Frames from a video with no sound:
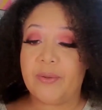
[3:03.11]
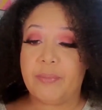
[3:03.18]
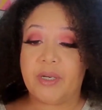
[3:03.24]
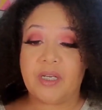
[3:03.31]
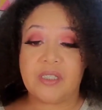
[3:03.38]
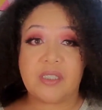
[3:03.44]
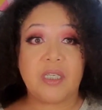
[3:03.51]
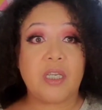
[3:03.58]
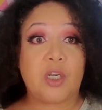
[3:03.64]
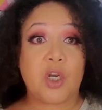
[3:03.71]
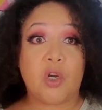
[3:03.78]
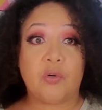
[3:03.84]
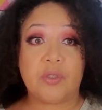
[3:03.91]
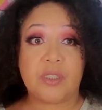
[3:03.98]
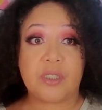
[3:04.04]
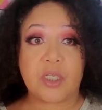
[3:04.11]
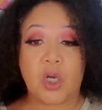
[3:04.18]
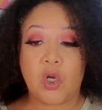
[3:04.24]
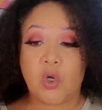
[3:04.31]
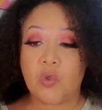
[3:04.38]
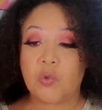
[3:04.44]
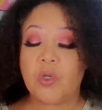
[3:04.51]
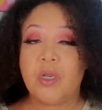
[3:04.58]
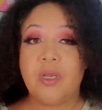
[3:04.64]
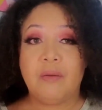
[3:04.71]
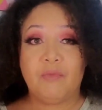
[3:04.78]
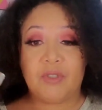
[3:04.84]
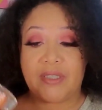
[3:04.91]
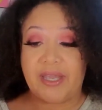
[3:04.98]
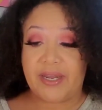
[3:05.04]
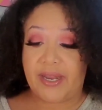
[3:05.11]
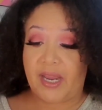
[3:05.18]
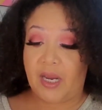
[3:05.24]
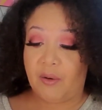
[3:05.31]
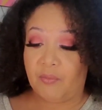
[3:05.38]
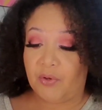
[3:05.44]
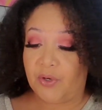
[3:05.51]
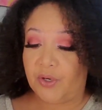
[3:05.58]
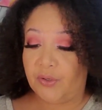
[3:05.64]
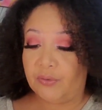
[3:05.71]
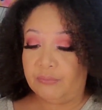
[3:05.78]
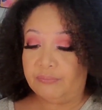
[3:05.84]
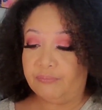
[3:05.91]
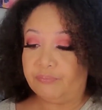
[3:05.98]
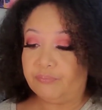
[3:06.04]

because it can hold its own with that amber note.